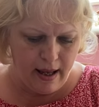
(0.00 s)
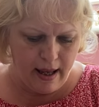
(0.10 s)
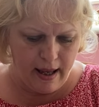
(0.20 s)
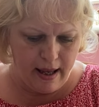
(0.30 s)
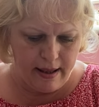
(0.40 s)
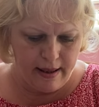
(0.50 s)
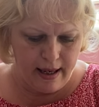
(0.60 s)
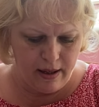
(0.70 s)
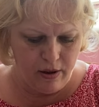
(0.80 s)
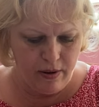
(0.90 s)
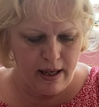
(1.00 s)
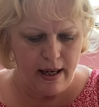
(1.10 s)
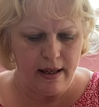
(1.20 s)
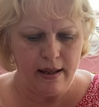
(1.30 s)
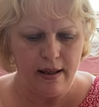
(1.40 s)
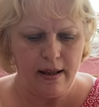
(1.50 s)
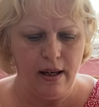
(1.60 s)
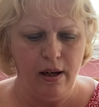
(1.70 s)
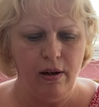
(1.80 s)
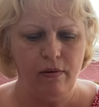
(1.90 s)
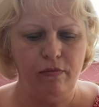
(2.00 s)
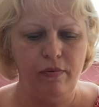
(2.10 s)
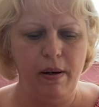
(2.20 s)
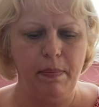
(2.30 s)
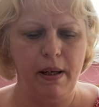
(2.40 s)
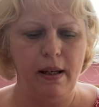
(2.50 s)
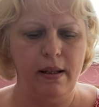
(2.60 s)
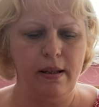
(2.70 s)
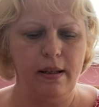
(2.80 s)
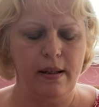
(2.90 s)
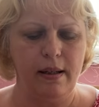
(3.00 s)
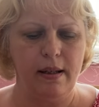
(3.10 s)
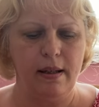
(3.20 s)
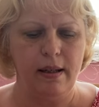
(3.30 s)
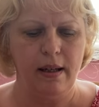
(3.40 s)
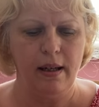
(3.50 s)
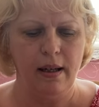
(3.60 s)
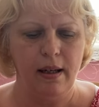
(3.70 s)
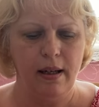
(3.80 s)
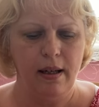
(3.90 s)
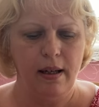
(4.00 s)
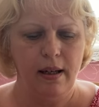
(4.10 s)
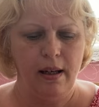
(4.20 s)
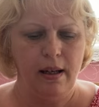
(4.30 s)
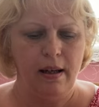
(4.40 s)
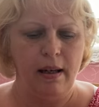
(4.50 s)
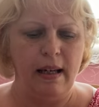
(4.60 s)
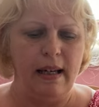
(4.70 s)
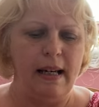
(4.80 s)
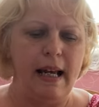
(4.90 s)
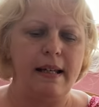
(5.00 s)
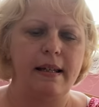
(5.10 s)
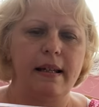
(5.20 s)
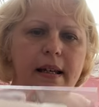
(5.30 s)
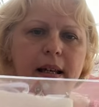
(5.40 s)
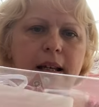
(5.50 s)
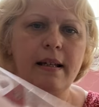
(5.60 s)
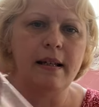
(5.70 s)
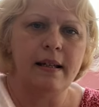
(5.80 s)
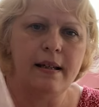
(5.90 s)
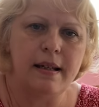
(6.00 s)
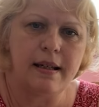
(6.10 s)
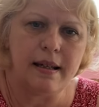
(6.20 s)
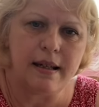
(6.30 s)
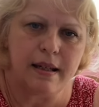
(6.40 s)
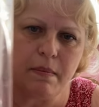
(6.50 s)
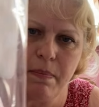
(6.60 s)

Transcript: And then you get ribbons and elastic and diddy